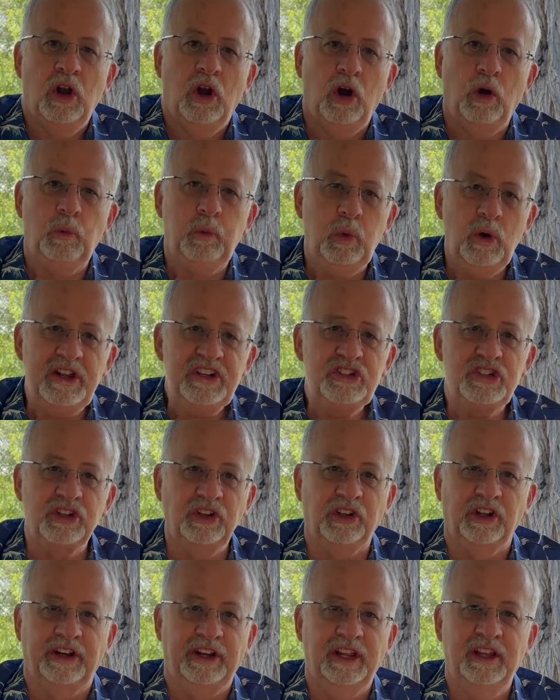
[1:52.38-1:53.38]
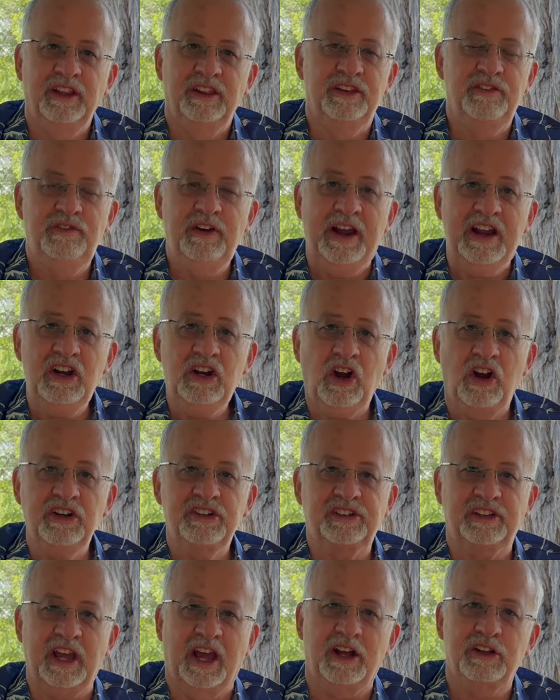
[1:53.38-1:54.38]
Originally, the Vanguard
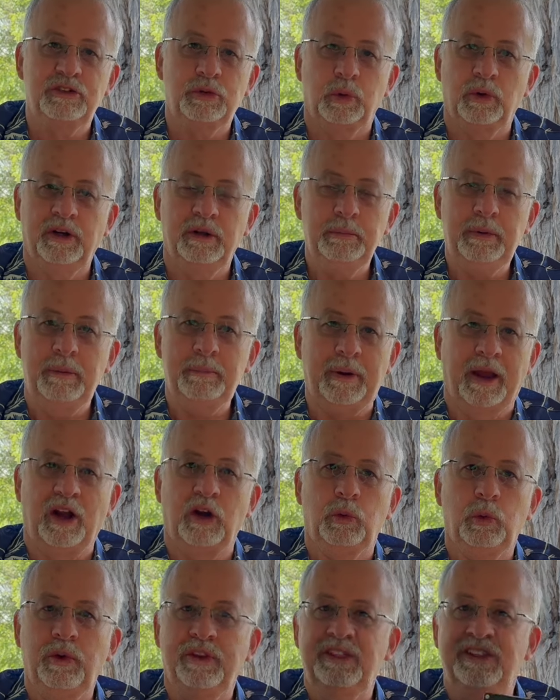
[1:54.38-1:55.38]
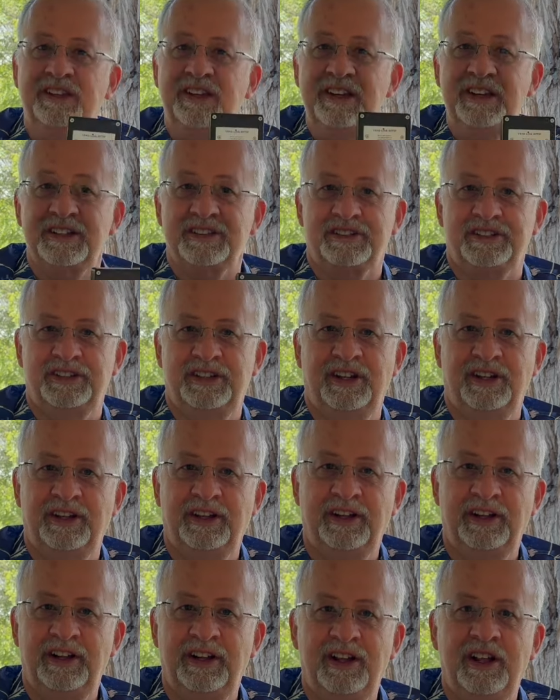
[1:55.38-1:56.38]
Scouts were to be paired with this,
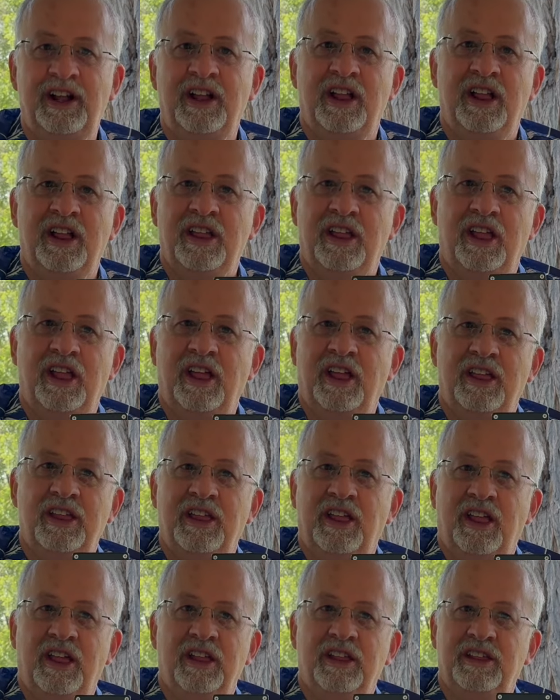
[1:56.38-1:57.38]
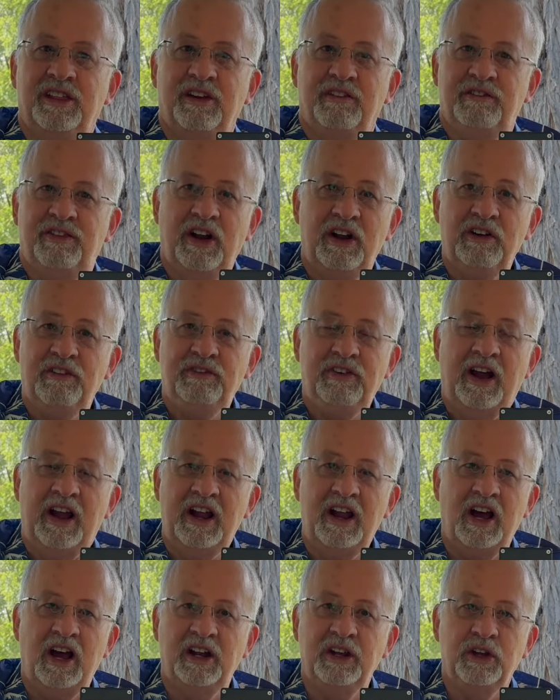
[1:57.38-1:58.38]
the Vera-Fi
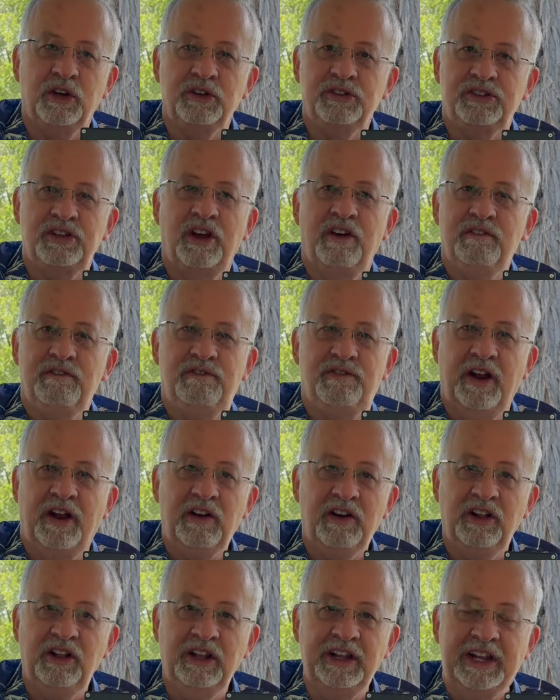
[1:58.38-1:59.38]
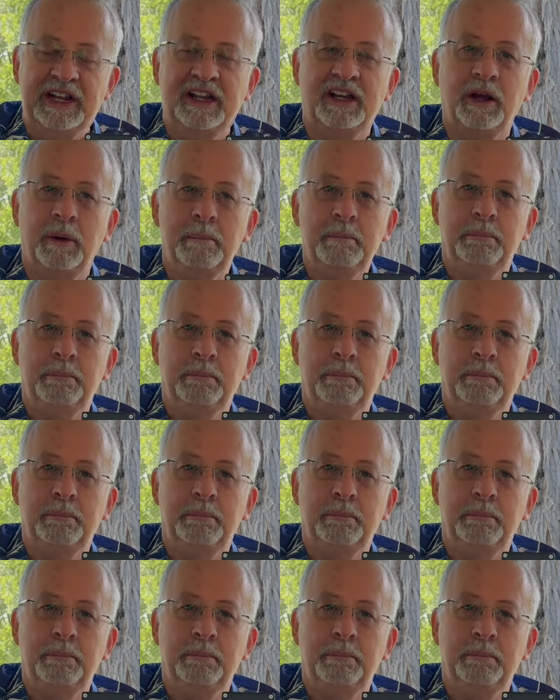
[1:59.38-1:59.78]
Audio's Vera-Link